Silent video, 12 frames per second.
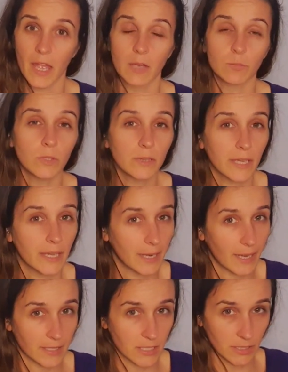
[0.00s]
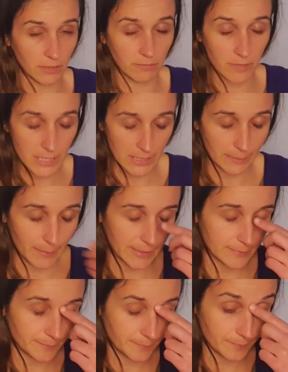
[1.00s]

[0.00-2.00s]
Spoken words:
And what that actually originally meant